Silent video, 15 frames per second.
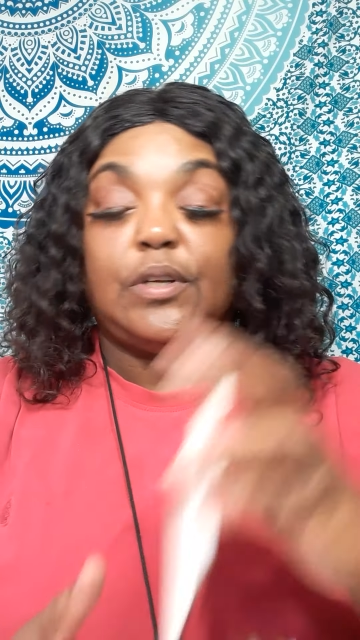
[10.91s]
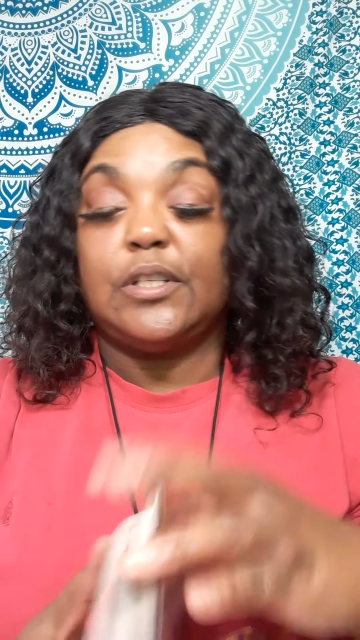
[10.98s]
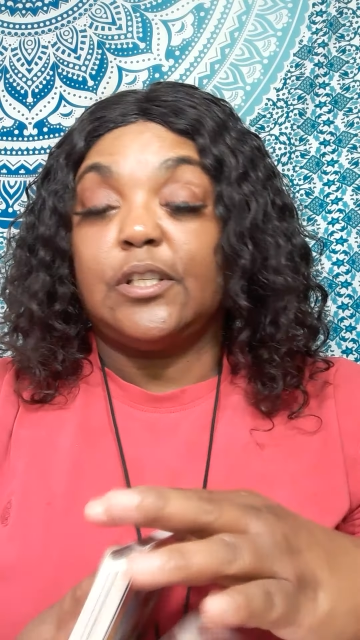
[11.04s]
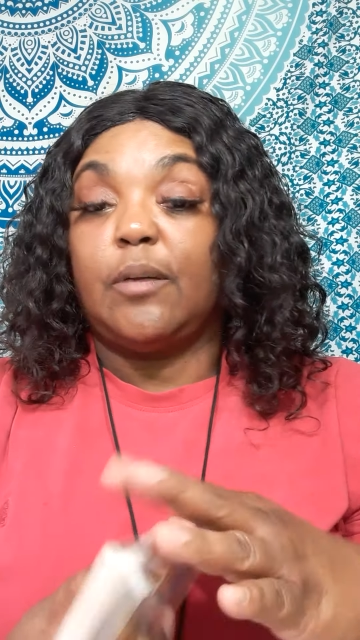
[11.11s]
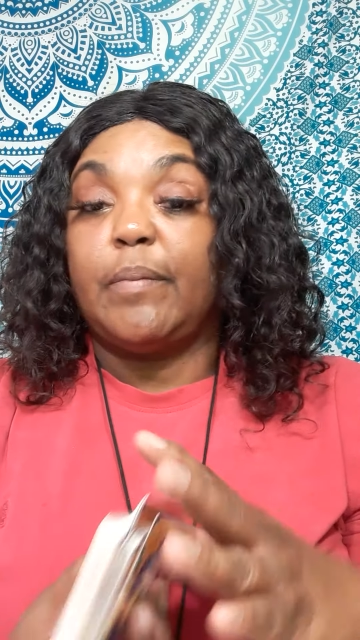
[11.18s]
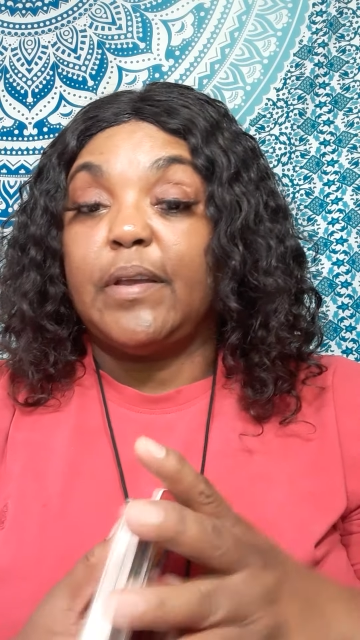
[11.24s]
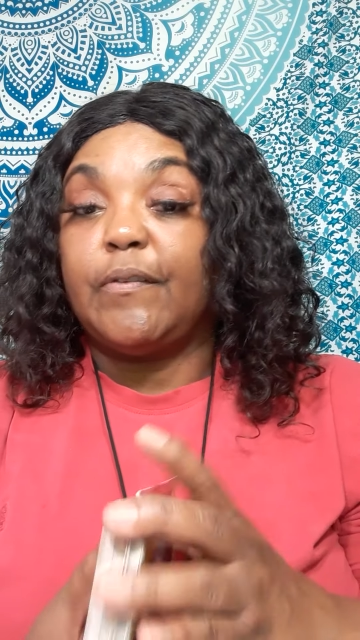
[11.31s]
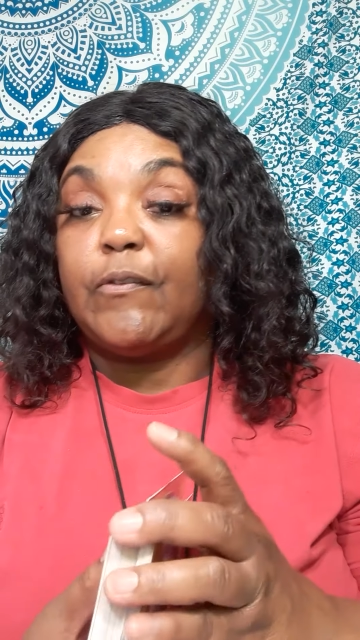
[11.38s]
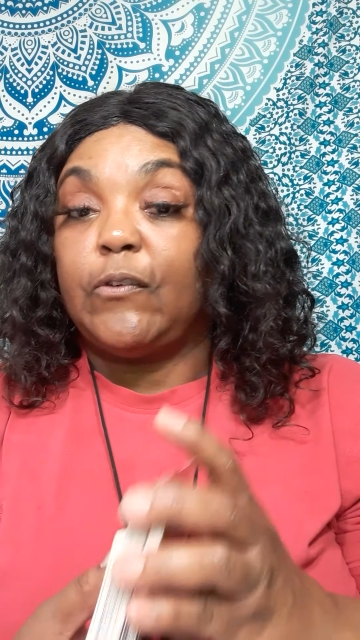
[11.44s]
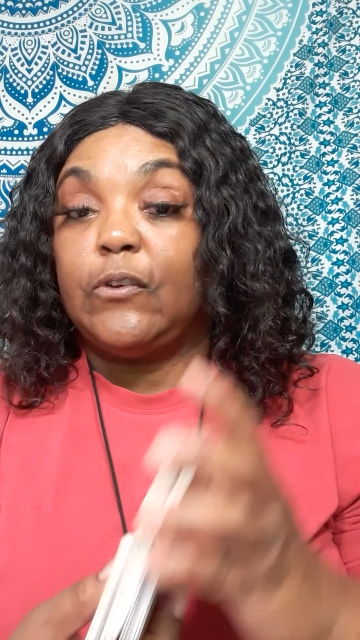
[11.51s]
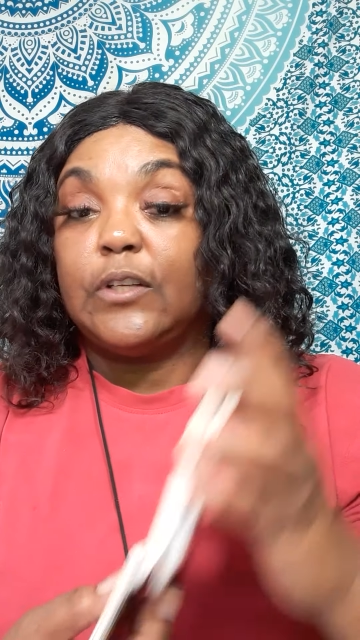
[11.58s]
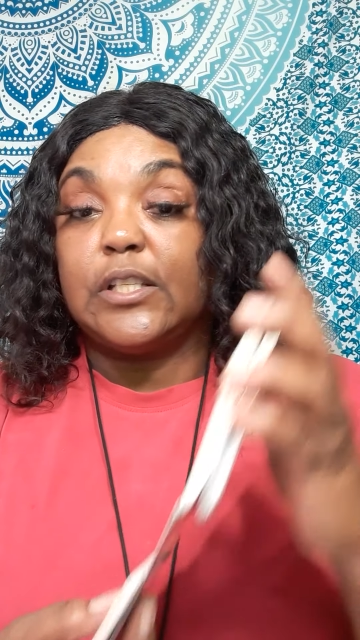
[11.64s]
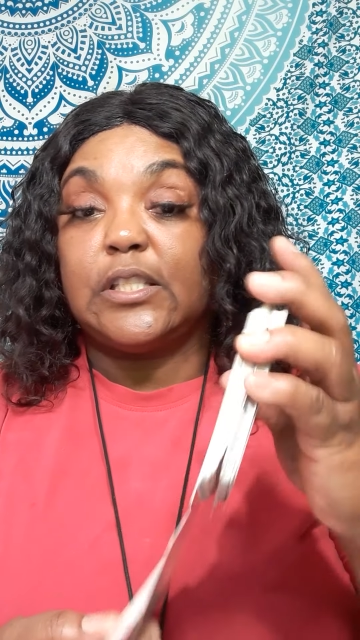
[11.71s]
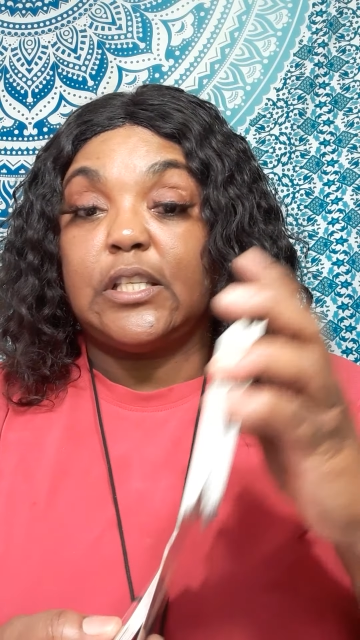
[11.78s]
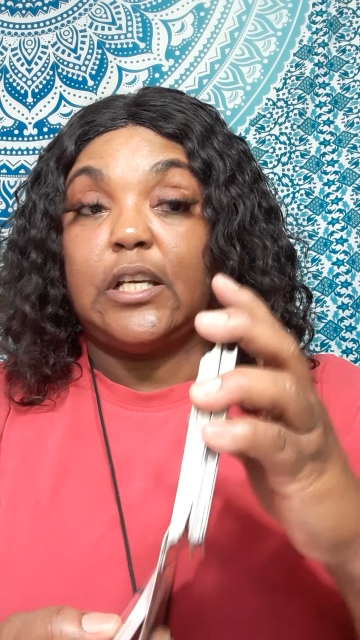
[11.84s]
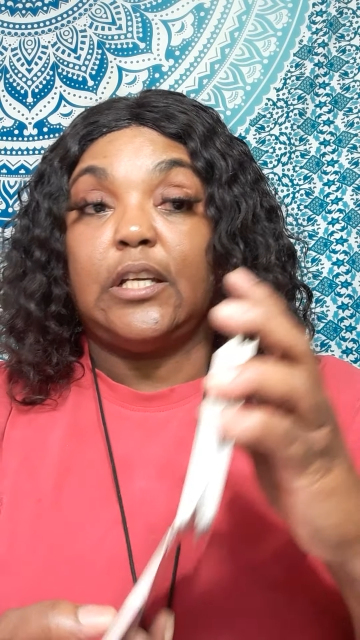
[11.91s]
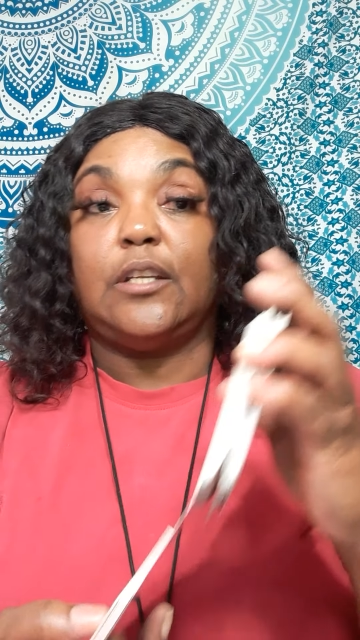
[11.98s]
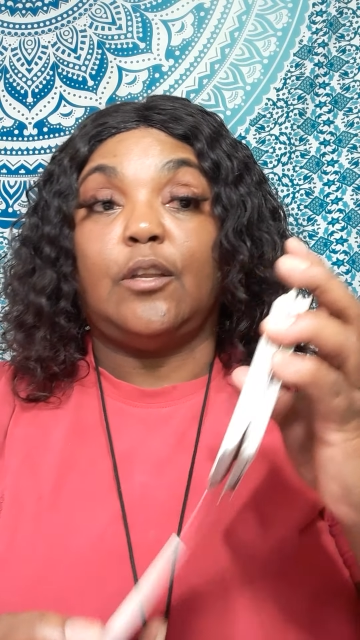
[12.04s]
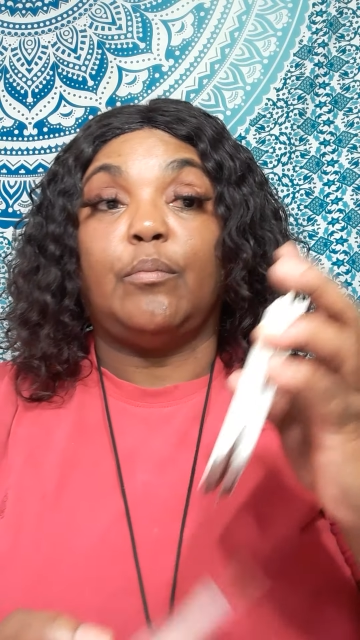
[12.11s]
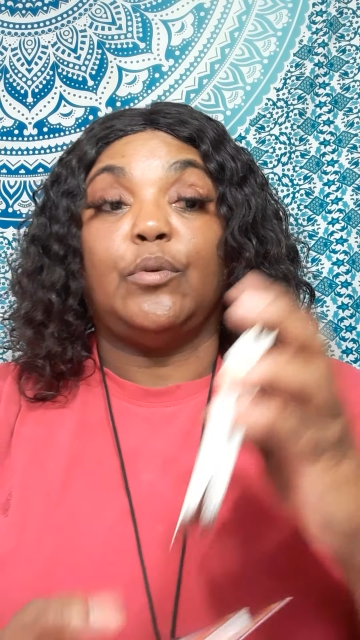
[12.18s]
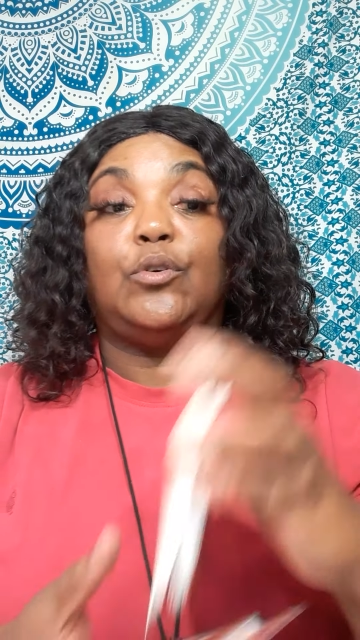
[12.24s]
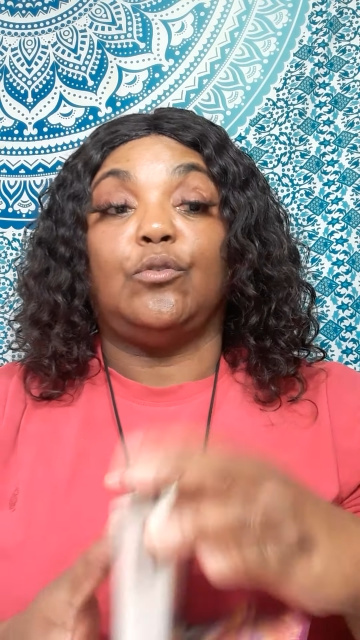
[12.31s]
This going to be the sun,
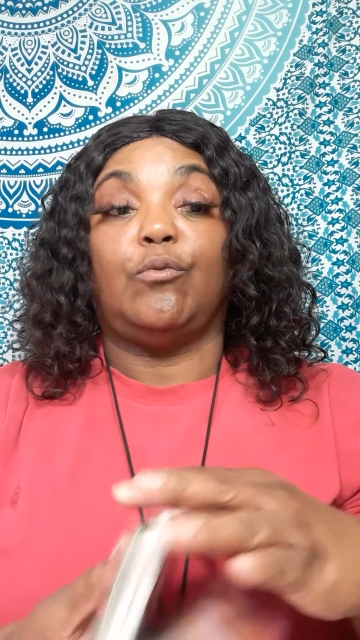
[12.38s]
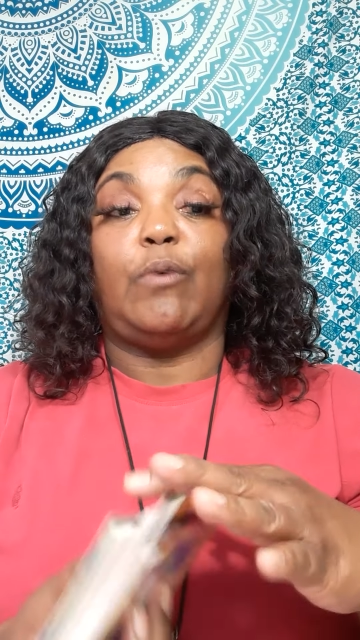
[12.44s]
the moon,